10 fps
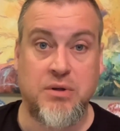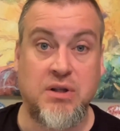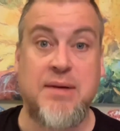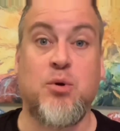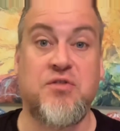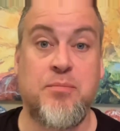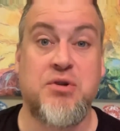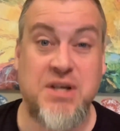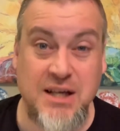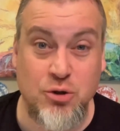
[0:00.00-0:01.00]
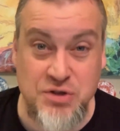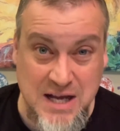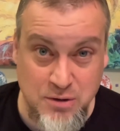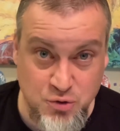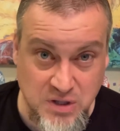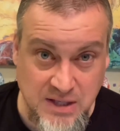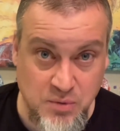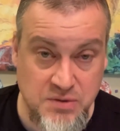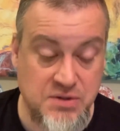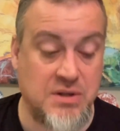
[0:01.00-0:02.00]
labels, in particular Dollar Tree
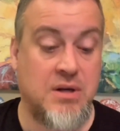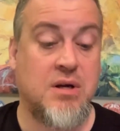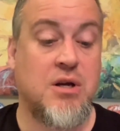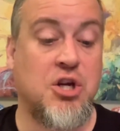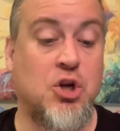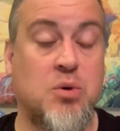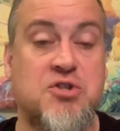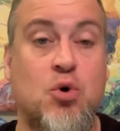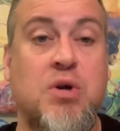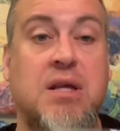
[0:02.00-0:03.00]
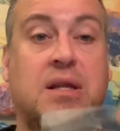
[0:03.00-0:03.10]
labels. You know, soaking